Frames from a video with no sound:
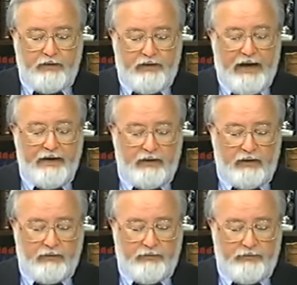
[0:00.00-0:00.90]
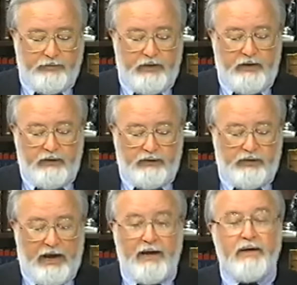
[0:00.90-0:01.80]
Daniel
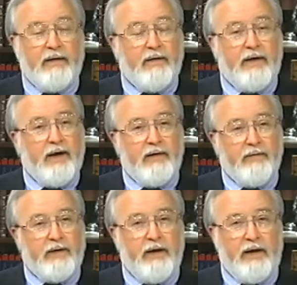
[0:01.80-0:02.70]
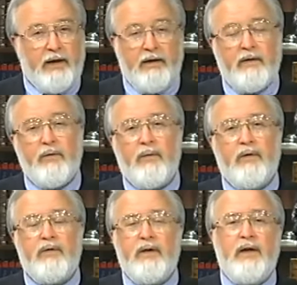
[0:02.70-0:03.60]
sat in the gate of the king. In other
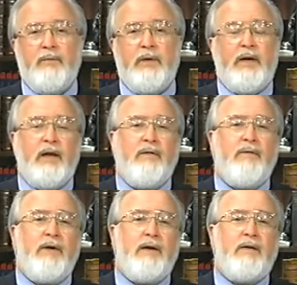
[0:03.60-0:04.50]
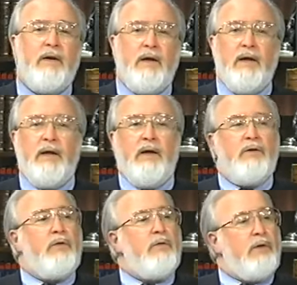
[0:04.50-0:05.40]
words, he had been elevated
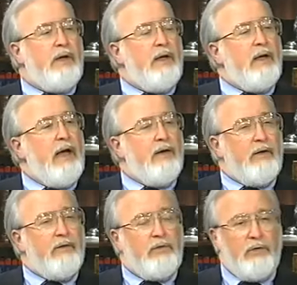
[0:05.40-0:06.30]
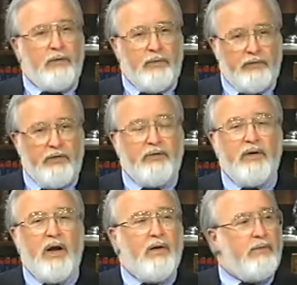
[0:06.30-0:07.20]
to the
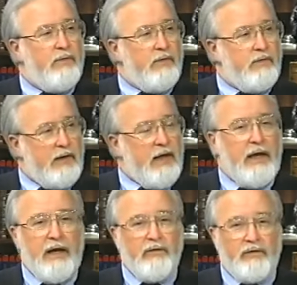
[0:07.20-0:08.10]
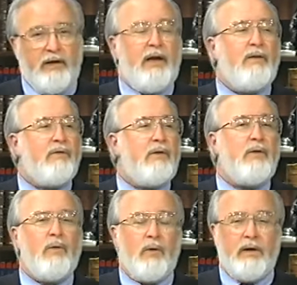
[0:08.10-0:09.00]
position of king's
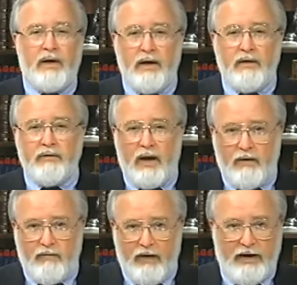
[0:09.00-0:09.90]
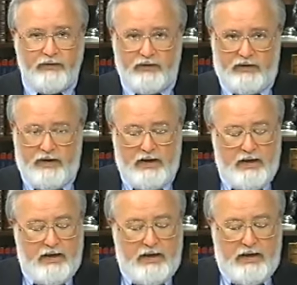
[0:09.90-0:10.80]
counselor or king's advisor,
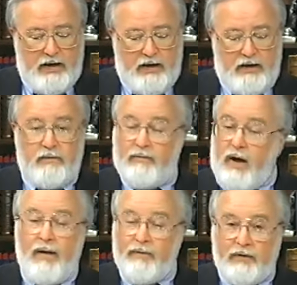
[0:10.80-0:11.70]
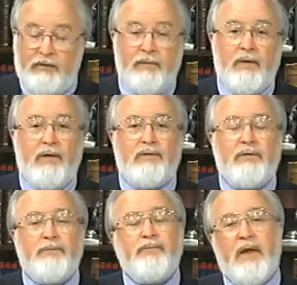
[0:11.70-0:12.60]
obviously because
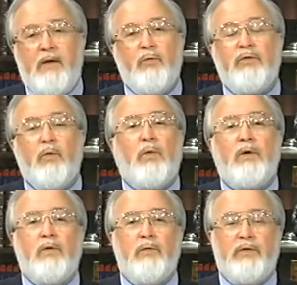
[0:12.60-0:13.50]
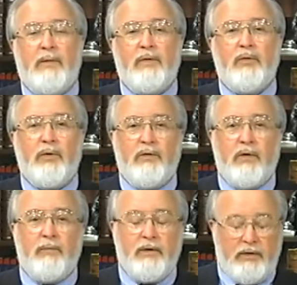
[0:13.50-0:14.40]
he was the one who was able to
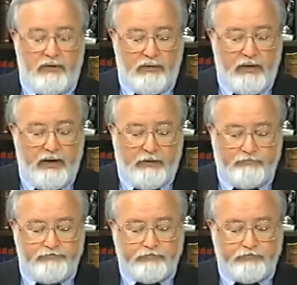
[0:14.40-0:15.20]
interpret the dream.